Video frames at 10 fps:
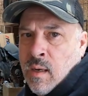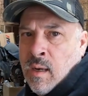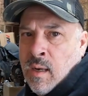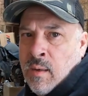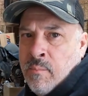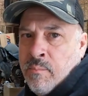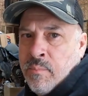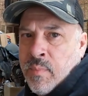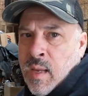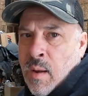Am
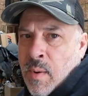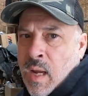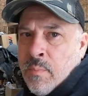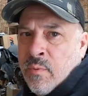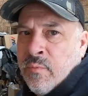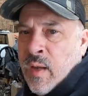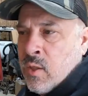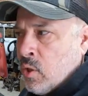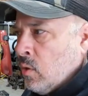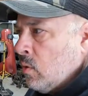I a
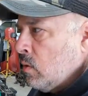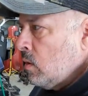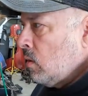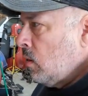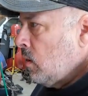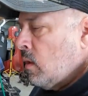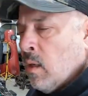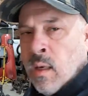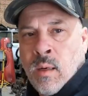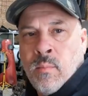professional
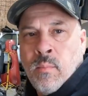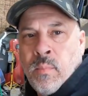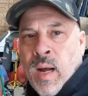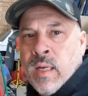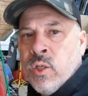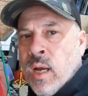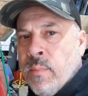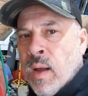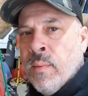body shop?